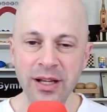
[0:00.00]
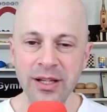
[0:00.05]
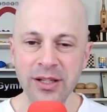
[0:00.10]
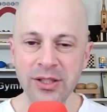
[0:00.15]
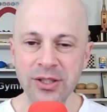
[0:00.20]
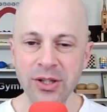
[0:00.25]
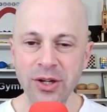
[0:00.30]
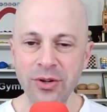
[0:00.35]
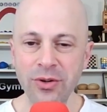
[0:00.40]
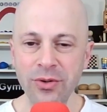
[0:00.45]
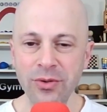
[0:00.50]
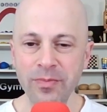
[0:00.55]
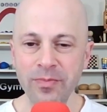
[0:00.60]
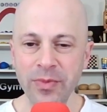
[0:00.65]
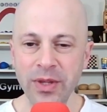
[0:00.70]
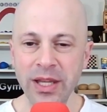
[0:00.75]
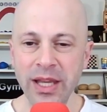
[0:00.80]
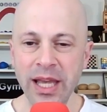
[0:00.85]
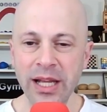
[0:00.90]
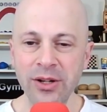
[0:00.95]
so
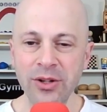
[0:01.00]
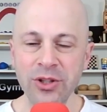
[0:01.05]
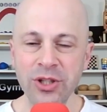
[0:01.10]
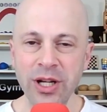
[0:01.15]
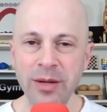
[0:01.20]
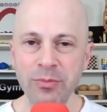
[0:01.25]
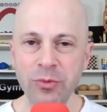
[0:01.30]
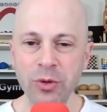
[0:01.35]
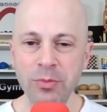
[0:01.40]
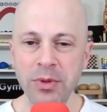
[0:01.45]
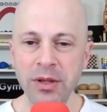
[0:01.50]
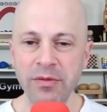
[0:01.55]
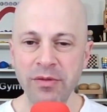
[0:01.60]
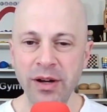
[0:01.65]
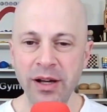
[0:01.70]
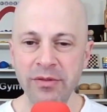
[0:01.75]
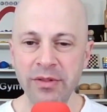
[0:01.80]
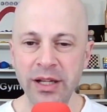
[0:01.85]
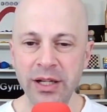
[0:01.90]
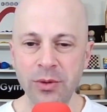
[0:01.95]
he cannot jump to
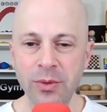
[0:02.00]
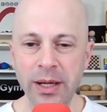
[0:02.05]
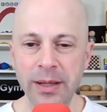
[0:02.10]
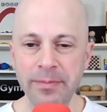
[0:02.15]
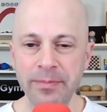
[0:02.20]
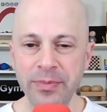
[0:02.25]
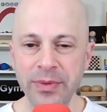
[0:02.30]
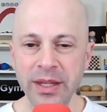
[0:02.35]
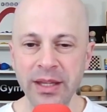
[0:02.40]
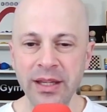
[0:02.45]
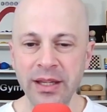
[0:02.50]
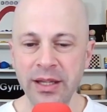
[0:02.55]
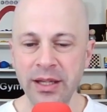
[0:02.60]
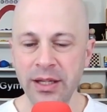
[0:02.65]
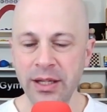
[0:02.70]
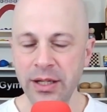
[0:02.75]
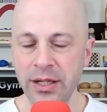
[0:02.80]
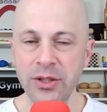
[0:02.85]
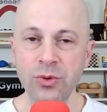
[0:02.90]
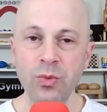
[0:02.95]
b5 anyway.
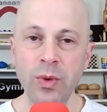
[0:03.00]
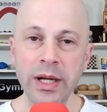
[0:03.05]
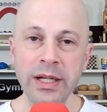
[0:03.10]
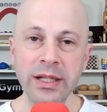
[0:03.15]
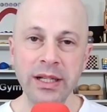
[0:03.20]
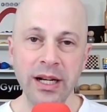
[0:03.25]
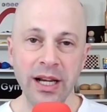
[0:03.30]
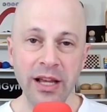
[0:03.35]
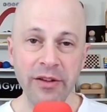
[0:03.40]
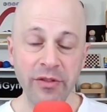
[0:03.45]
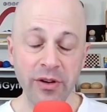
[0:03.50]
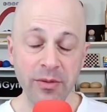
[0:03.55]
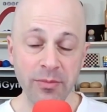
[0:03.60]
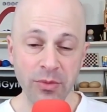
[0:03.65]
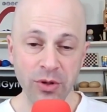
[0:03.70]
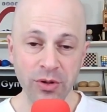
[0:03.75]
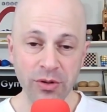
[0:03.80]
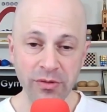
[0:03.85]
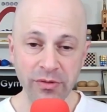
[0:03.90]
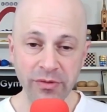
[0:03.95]
There is one clever
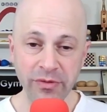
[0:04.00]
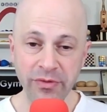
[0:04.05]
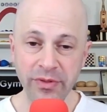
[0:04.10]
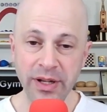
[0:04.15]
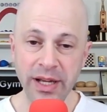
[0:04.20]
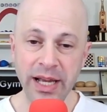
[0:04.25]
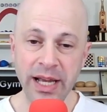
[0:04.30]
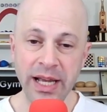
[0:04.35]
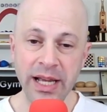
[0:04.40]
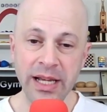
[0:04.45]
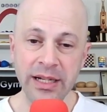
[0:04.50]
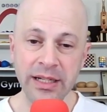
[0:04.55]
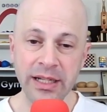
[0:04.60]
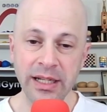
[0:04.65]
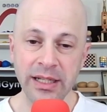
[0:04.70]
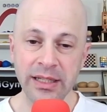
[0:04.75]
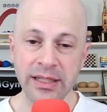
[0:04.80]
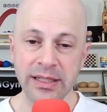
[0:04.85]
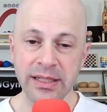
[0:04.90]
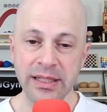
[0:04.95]
move, and
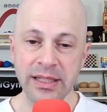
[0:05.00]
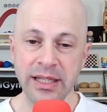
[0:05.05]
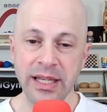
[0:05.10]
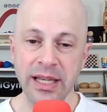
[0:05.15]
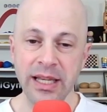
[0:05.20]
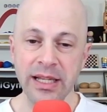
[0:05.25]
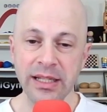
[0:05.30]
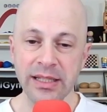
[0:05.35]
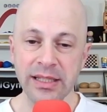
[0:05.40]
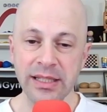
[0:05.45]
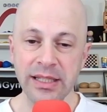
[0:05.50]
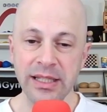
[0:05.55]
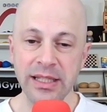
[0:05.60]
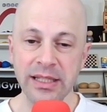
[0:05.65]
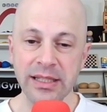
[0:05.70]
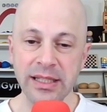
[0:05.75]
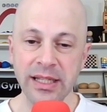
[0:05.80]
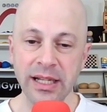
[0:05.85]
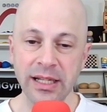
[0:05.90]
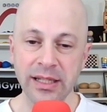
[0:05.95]
it's king
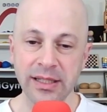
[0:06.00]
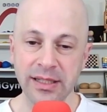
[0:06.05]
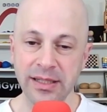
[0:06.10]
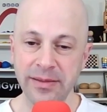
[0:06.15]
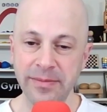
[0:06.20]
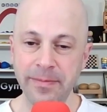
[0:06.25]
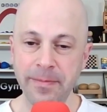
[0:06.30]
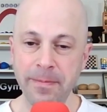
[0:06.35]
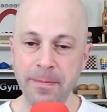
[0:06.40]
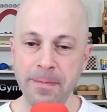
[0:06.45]
c6.